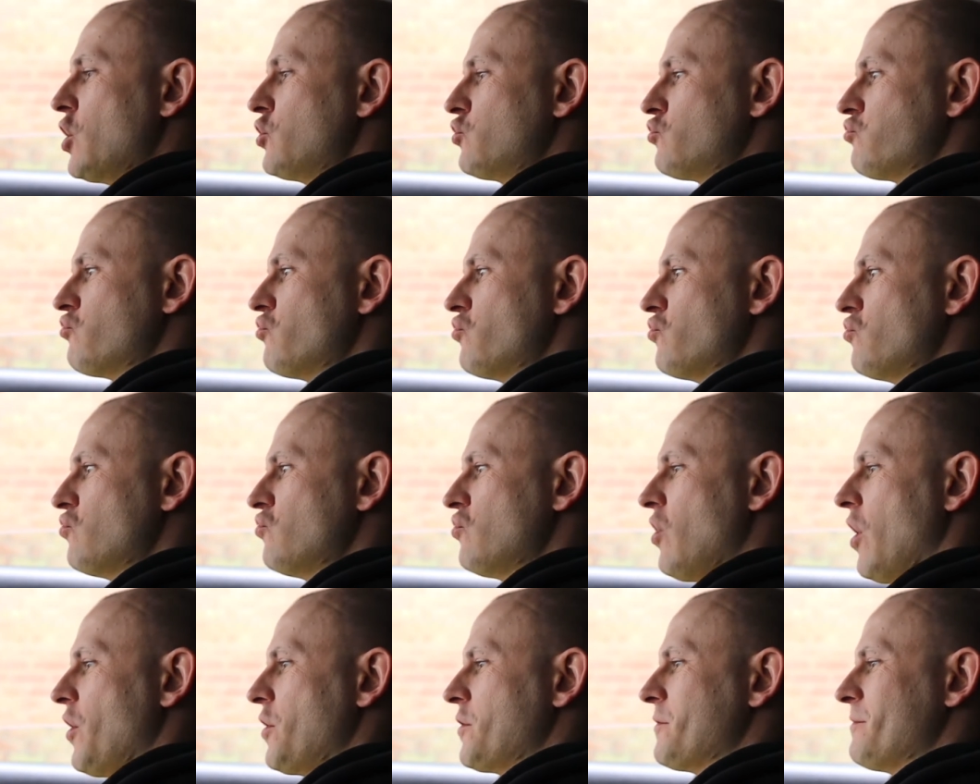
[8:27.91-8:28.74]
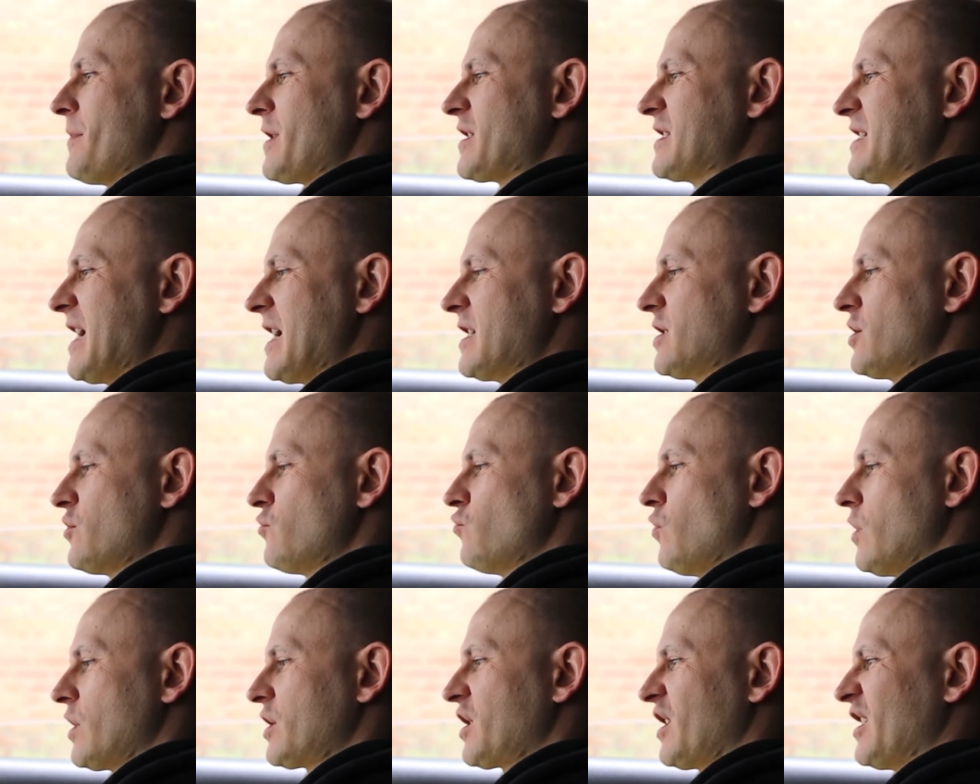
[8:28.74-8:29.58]
true
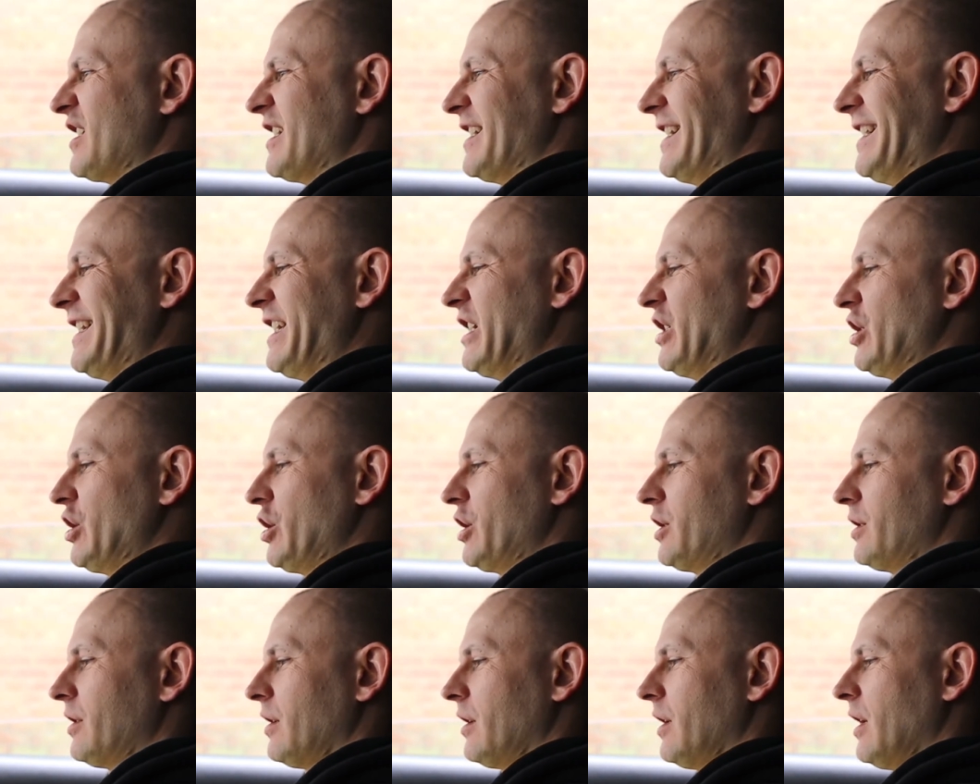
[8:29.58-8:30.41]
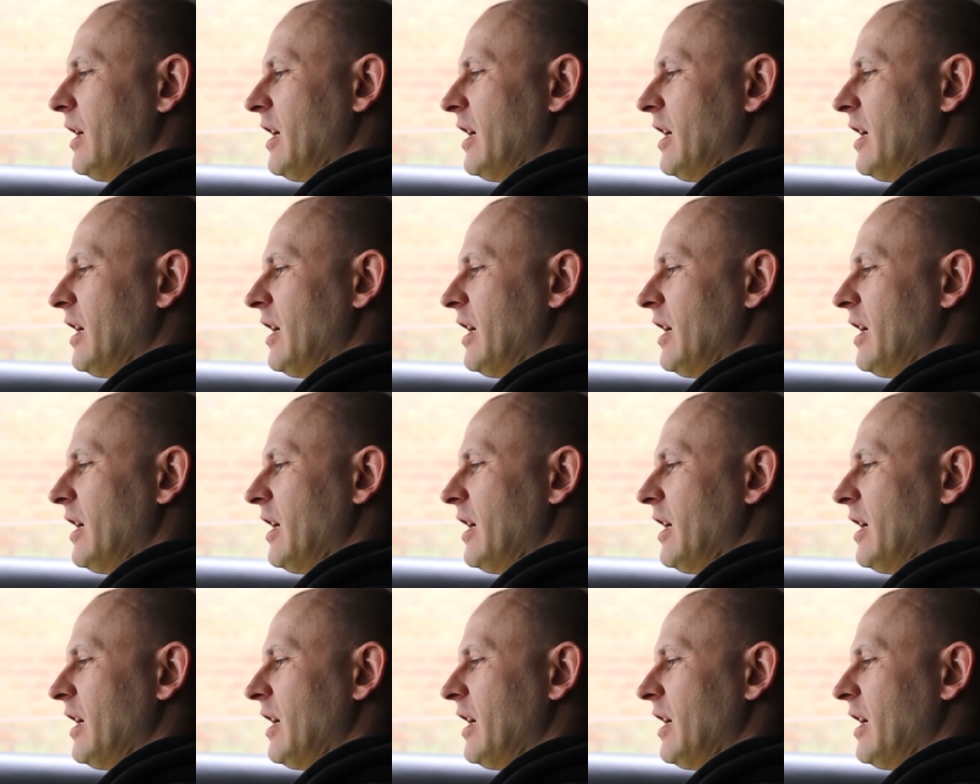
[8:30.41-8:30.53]
Armageddon was unleashed.